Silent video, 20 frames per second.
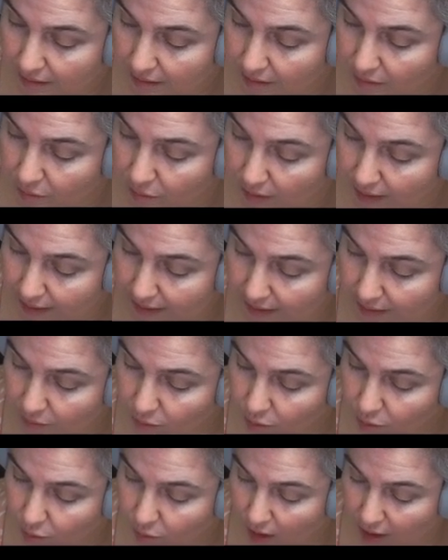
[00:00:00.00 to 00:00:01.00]
We'll get some
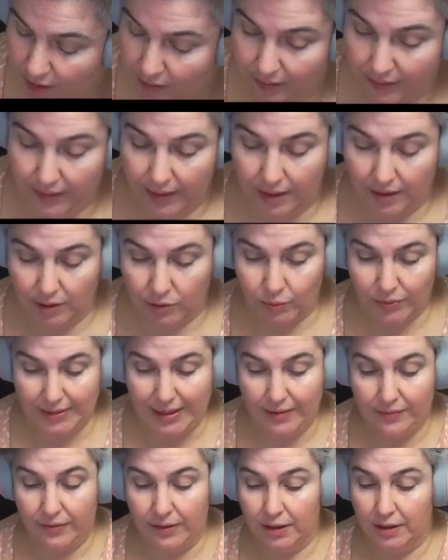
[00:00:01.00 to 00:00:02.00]
more water in there because we
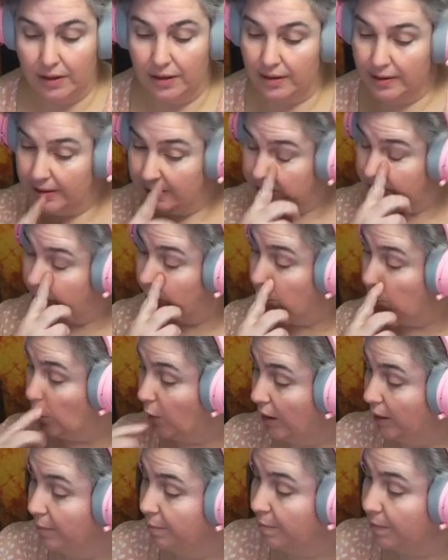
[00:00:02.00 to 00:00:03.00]
definitely are going to need some
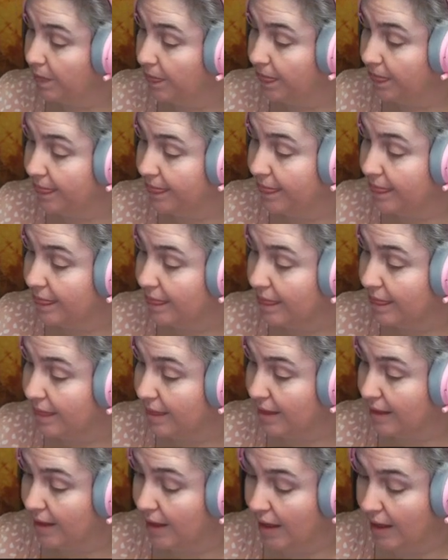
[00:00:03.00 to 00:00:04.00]
more.
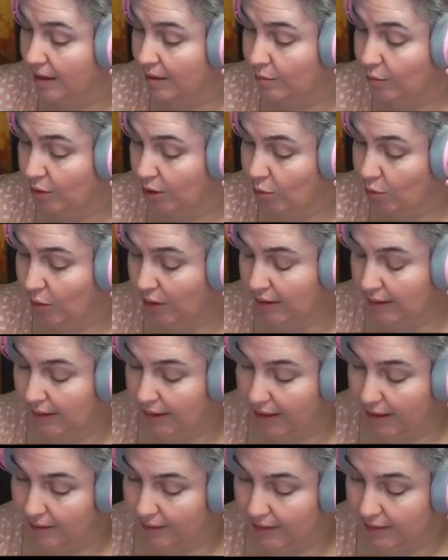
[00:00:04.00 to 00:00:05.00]
I'm going to want to
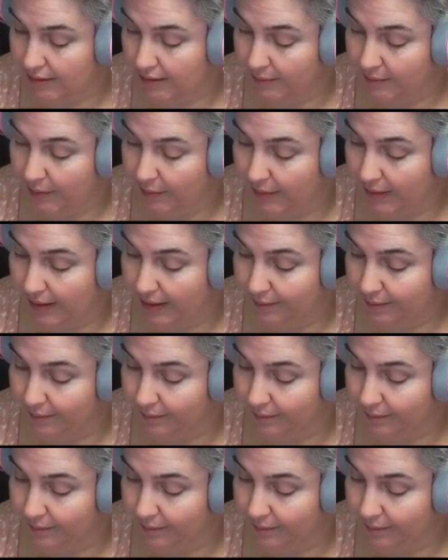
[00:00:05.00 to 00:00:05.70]
layer this up a bit.